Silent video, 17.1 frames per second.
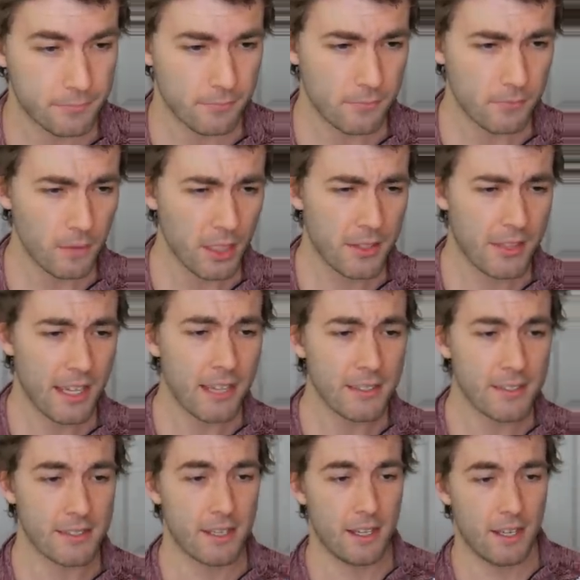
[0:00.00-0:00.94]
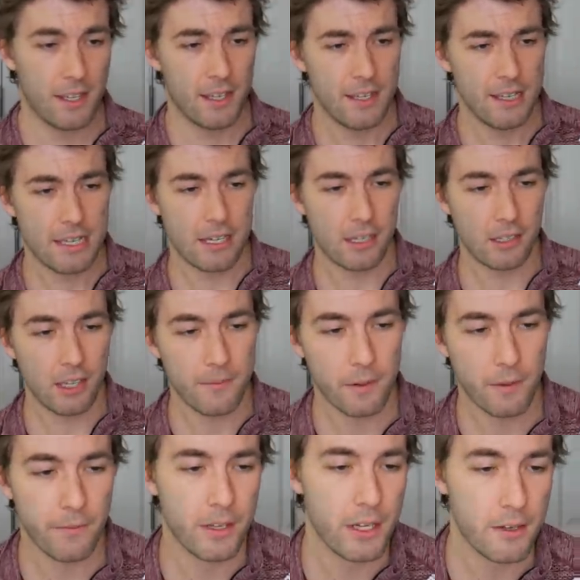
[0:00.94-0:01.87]
Thanks. and I love
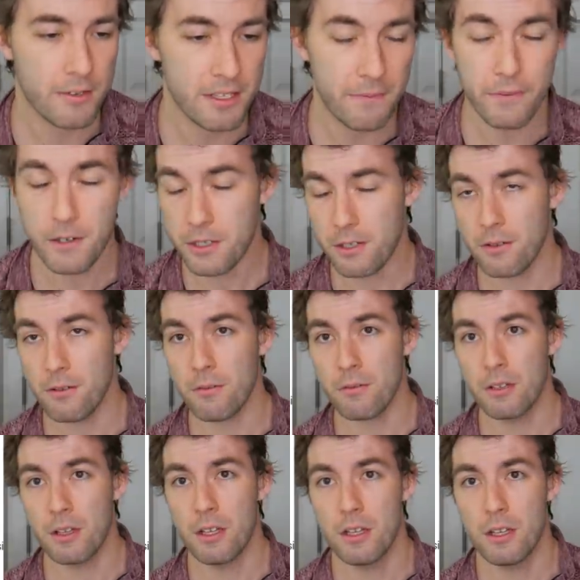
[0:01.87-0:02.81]
your videos. If you do